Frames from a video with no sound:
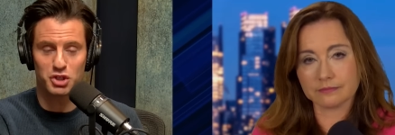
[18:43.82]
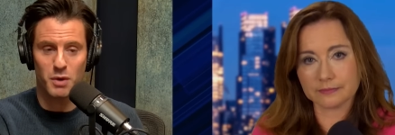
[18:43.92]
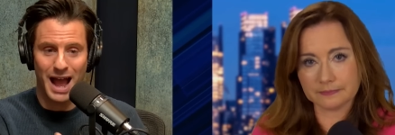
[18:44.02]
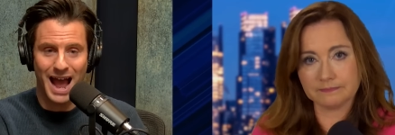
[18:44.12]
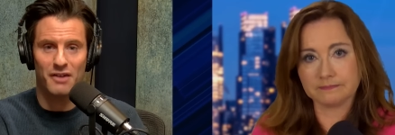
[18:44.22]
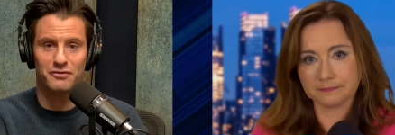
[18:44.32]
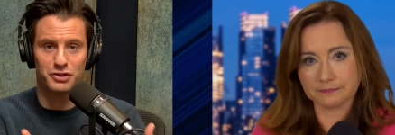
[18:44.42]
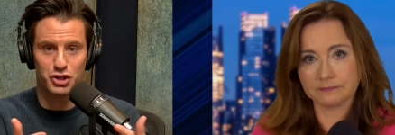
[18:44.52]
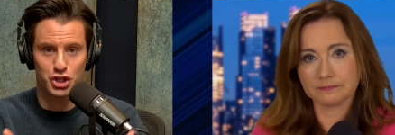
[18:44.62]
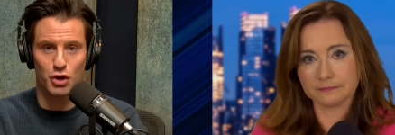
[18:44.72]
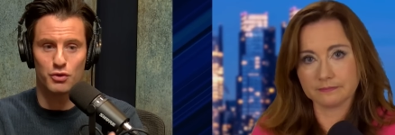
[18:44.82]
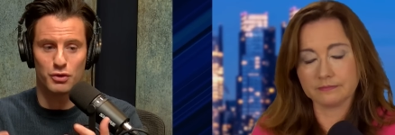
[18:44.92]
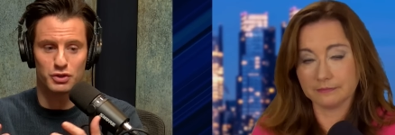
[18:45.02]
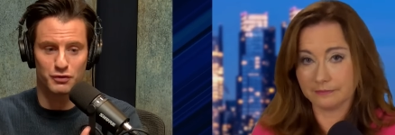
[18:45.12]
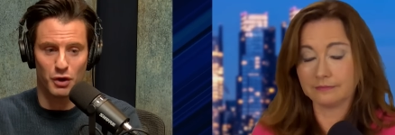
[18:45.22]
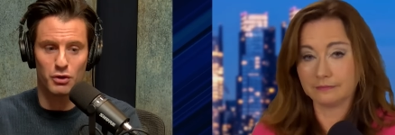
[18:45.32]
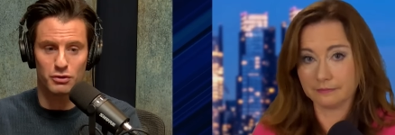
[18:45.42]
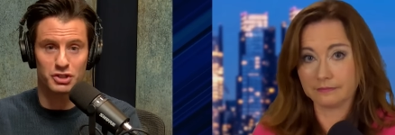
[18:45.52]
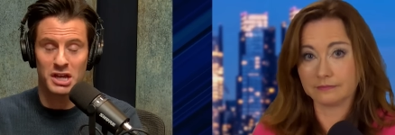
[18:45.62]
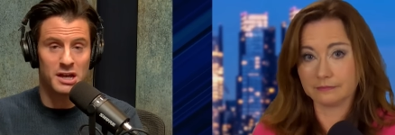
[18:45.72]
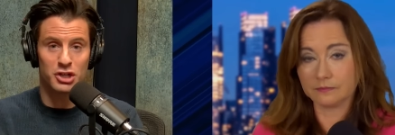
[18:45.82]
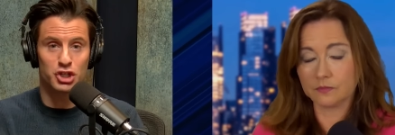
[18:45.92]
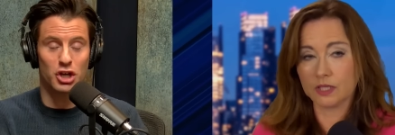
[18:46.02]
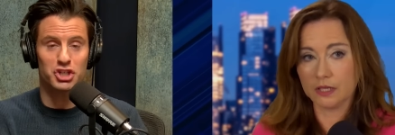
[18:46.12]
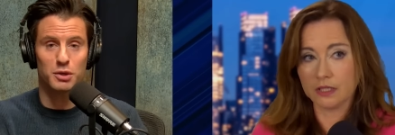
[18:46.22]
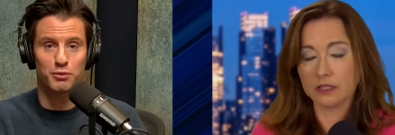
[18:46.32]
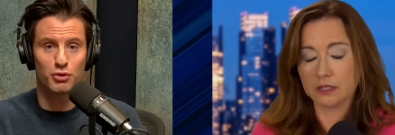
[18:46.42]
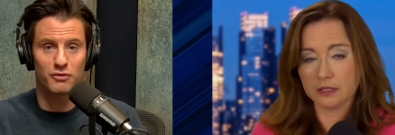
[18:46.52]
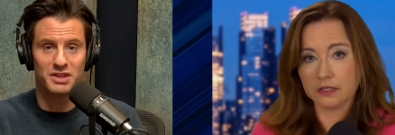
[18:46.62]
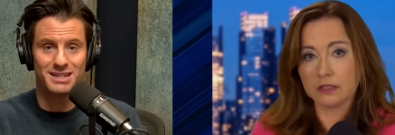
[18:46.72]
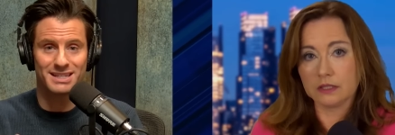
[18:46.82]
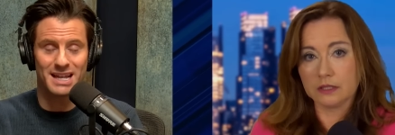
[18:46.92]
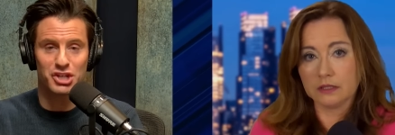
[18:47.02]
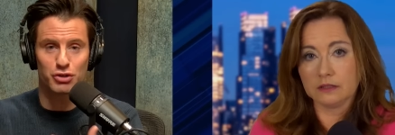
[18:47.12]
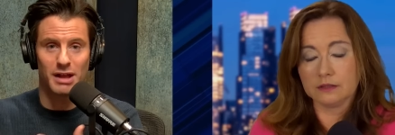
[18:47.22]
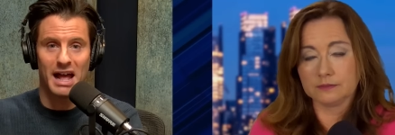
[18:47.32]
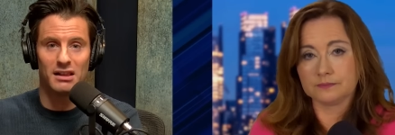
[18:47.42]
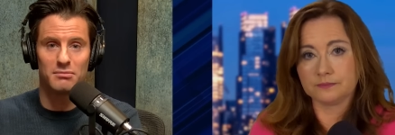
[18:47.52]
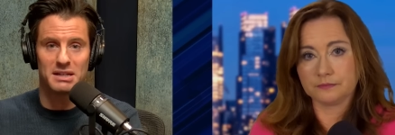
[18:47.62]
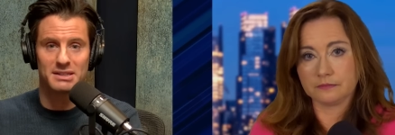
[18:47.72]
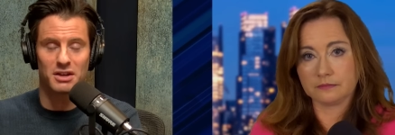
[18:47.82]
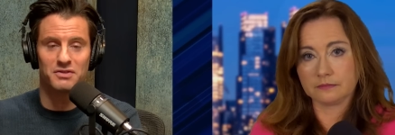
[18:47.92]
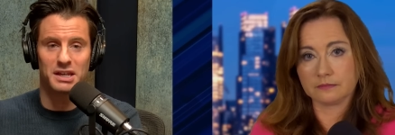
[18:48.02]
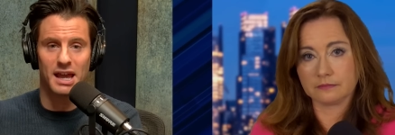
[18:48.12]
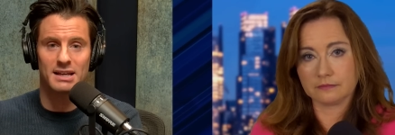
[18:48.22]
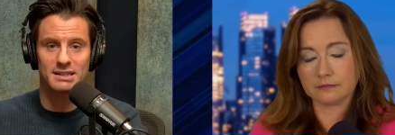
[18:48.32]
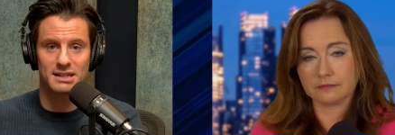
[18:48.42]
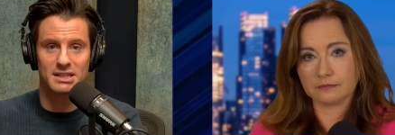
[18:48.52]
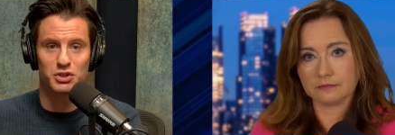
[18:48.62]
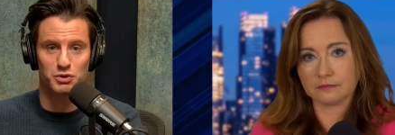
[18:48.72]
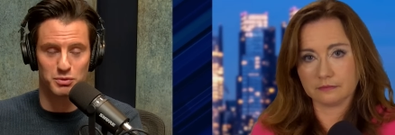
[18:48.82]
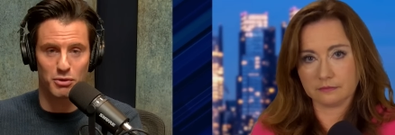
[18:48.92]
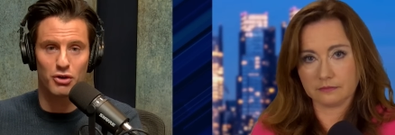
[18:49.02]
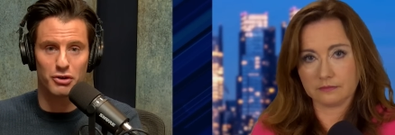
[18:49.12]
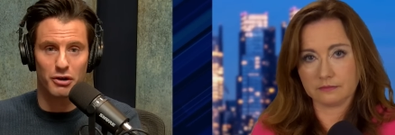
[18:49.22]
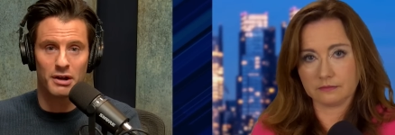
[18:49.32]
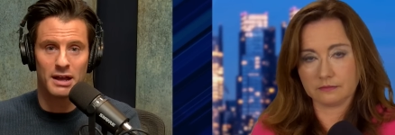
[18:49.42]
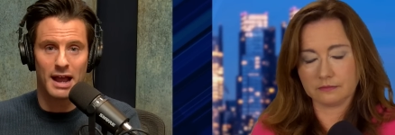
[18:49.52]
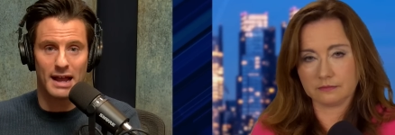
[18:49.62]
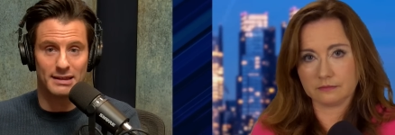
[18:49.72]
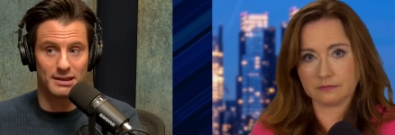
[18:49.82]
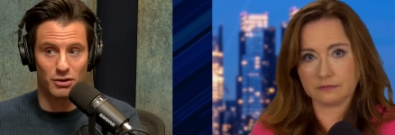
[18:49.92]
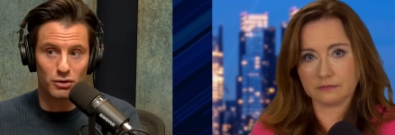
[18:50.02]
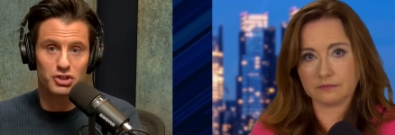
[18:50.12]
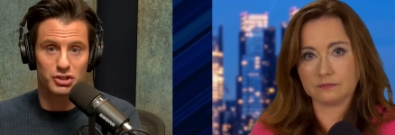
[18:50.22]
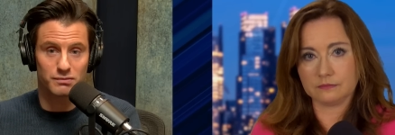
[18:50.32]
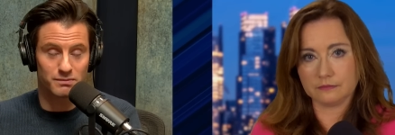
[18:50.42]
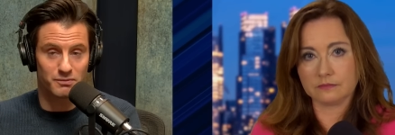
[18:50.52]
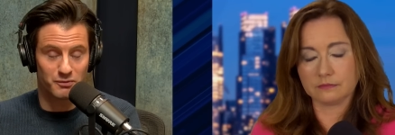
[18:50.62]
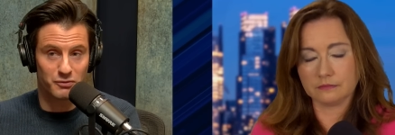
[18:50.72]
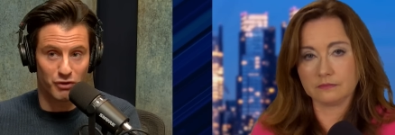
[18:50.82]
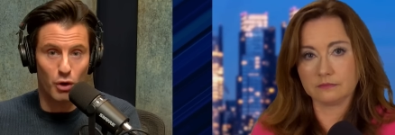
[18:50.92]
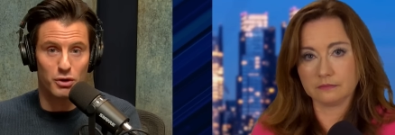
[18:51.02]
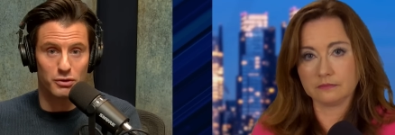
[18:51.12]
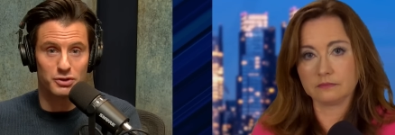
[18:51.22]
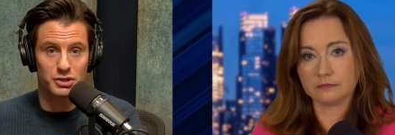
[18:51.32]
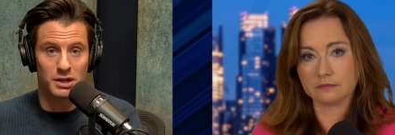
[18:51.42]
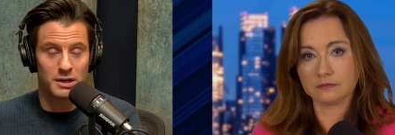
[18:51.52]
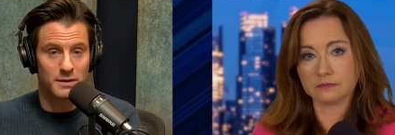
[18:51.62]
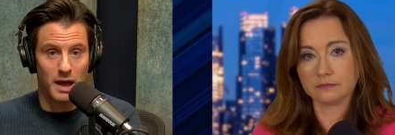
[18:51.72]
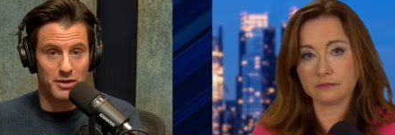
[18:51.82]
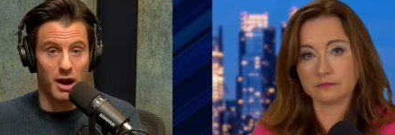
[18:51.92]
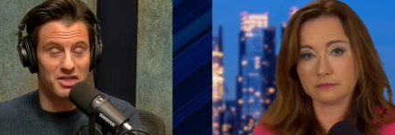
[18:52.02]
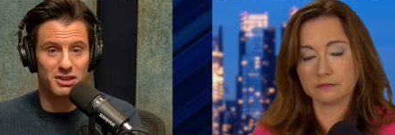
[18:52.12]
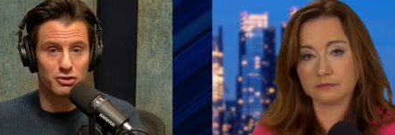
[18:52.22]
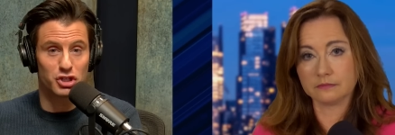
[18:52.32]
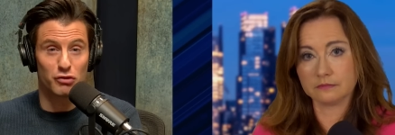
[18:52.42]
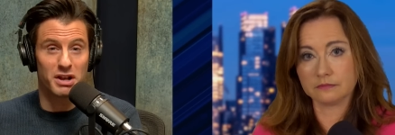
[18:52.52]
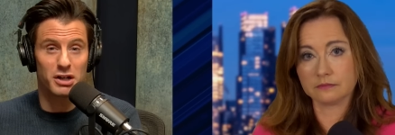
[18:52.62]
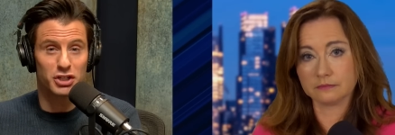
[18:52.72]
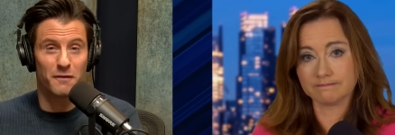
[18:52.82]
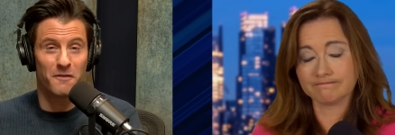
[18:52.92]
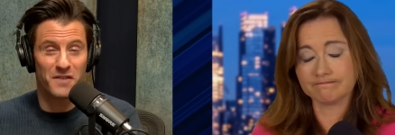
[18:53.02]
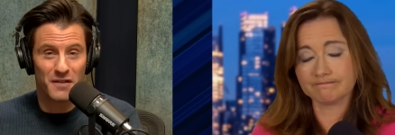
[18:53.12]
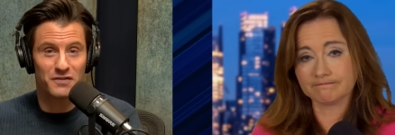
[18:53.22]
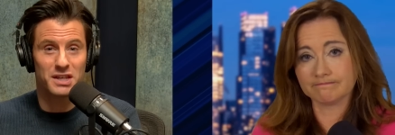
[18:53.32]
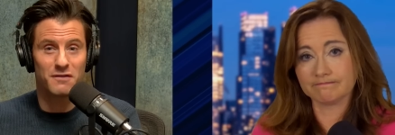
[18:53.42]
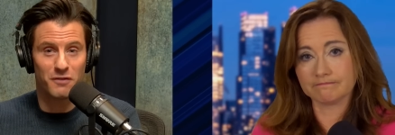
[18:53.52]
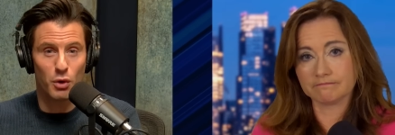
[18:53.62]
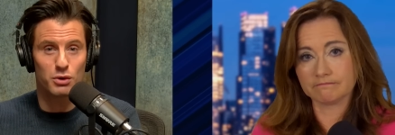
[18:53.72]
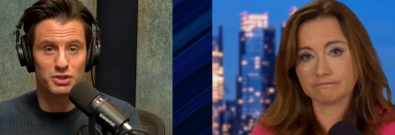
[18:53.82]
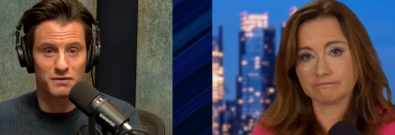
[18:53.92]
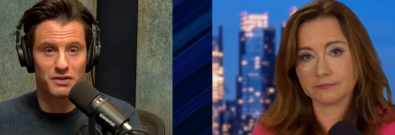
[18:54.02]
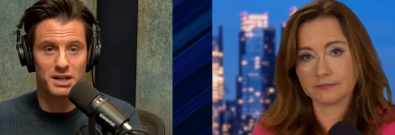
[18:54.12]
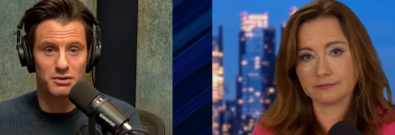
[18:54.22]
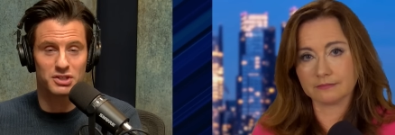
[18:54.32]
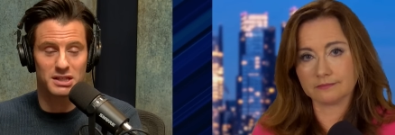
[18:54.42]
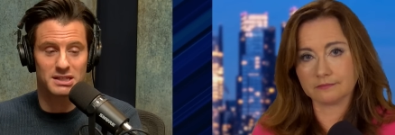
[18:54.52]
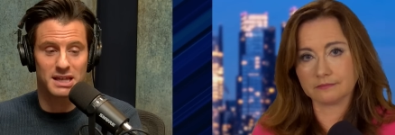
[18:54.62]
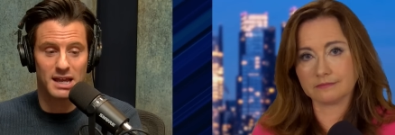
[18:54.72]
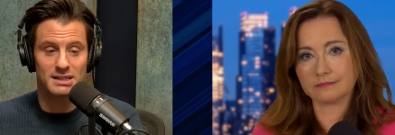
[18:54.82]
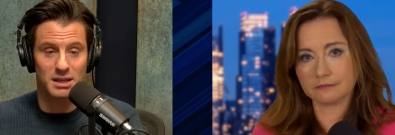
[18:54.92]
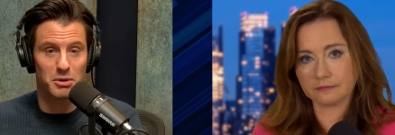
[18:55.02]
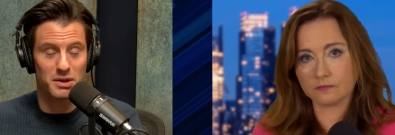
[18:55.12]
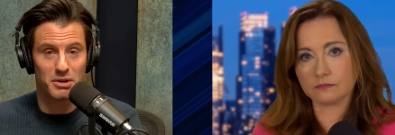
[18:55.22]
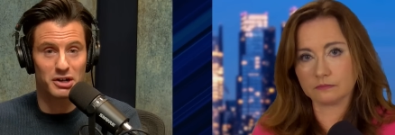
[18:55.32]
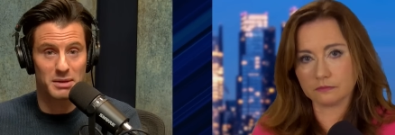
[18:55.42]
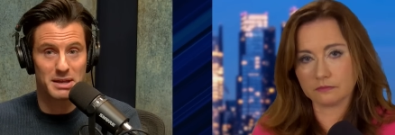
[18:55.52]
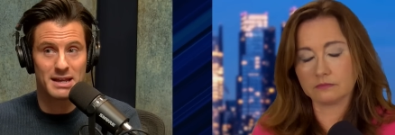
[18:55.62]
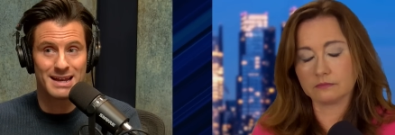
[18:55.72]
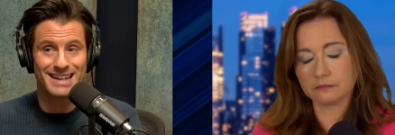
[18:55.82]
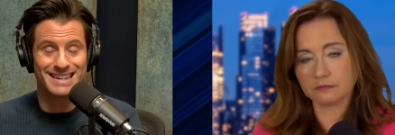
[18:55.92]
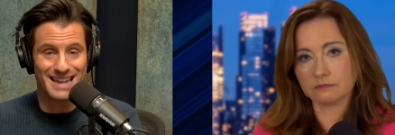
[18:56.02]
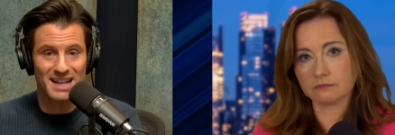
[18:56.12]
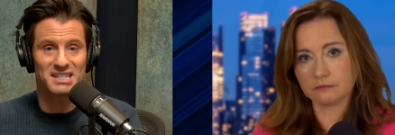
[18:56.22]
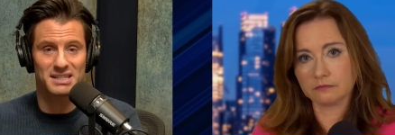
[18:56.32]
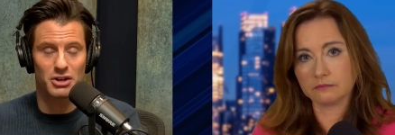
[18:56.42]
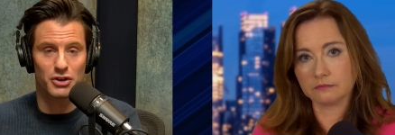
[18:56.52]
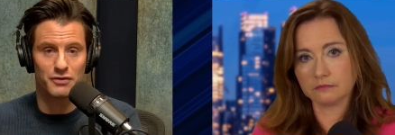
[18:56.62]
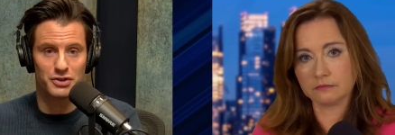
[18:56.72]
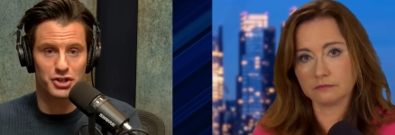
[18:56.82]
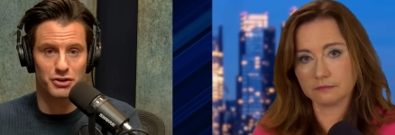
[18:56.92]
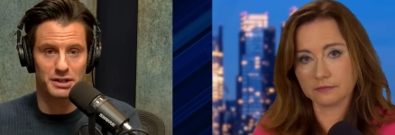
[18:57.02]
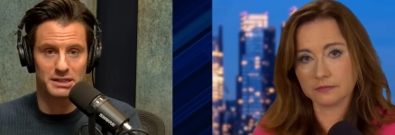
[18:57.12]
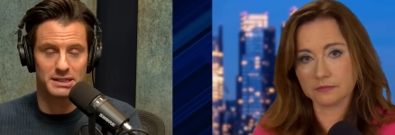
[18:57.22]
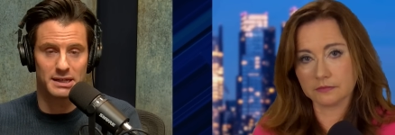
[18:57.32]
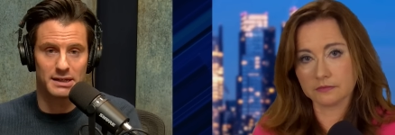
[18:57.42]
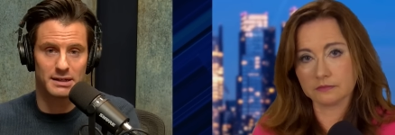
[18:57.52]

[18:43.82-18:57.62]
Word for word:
Speaker 1: you have to show those photos just to prove the essential elements of the case that this was murder. And those photos, and there, I think there's 350 photos and videos in this case. Some of them are going to be necessary for the jury to see.